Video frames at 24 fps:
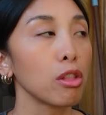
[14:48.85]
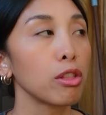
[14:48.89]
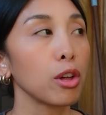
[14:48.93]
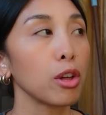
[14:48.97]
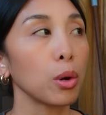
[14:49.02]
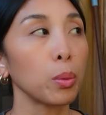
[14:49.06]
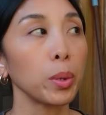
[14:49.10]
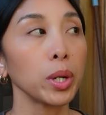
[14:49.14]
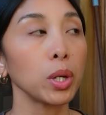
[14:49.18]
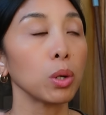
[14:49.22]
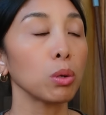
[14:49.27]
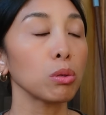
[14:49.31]
Though
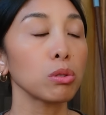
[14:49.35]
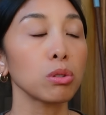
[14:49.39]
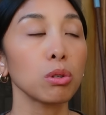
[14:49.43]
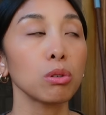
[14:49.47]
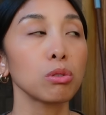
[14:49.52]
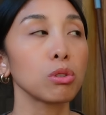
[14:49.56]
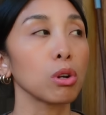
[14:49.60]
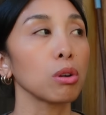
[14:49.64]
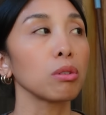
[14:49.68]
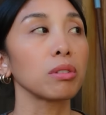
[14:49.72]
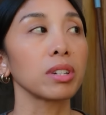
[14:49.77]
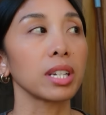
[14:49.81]
we also
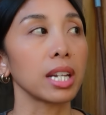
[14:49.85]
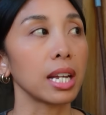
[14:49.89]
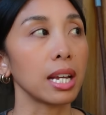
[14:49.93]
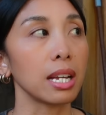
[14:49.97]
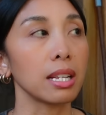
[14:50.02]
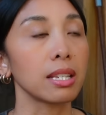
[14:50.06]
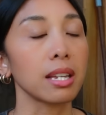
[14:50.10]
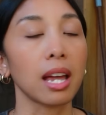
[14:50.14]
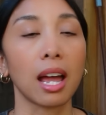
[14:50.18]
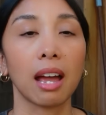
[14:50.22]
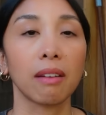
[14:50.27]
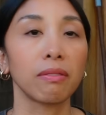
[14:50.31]
don't
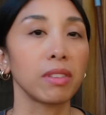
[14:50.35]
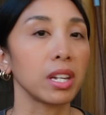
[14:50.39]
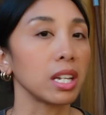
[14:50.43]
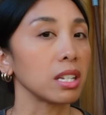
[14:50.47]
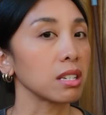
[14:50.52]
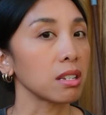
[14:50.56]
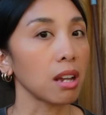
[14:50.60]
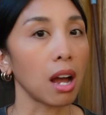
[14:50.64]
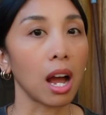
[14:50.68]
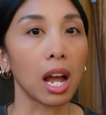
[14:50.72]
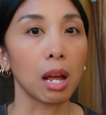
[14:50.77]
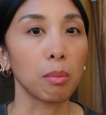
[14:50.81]
need to have the
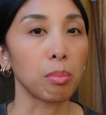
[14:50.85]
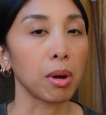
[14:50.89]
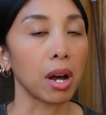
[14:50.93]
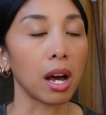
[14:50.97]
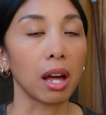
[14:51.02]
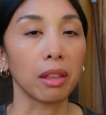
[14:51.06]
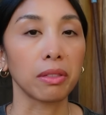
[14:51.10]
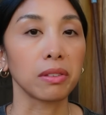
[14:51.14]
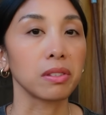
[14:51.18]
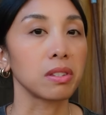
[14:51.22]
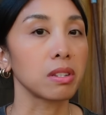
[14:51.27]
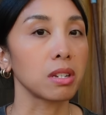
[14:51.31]
entire
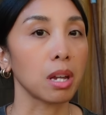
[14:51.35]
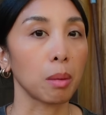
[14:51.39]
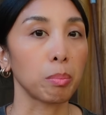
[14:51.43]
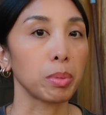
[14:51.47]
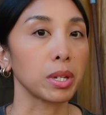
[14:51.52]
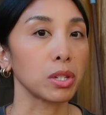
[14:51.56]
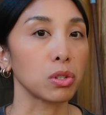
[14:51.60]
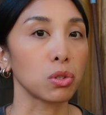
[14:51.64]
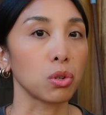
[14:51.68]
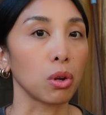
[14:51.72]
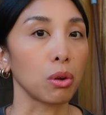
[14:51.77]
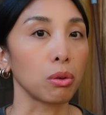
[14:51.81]
path as
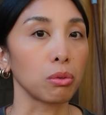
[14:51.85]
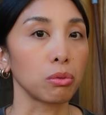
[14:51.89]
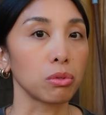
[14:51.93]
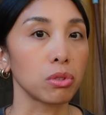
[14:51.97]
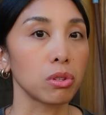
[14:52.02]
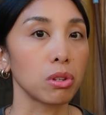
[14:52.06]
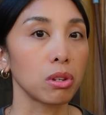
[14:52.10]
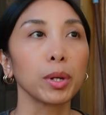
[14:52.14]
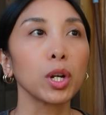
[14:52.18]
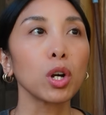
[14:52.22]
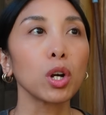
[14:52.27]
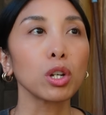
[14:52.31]
stepping
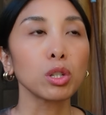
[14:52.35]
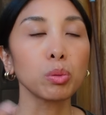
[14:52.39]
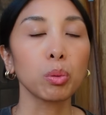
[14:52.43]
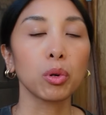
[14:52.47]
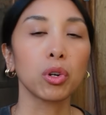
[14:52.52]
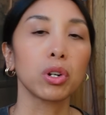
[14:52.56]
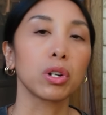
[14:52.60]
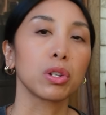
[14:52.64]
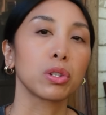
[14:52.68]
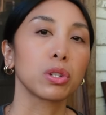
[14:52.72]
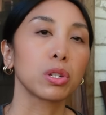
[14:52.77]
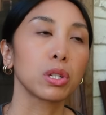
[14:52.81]
stones. Because we're
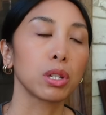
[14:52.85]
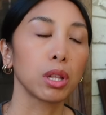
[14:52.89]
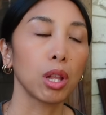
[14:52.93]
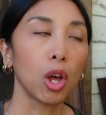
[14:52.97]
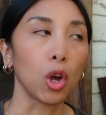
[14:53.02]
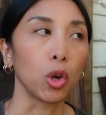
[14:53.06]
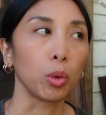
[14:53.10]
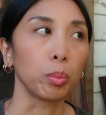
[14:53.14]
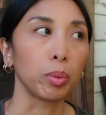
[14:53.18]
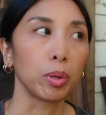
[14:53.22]
on a slope,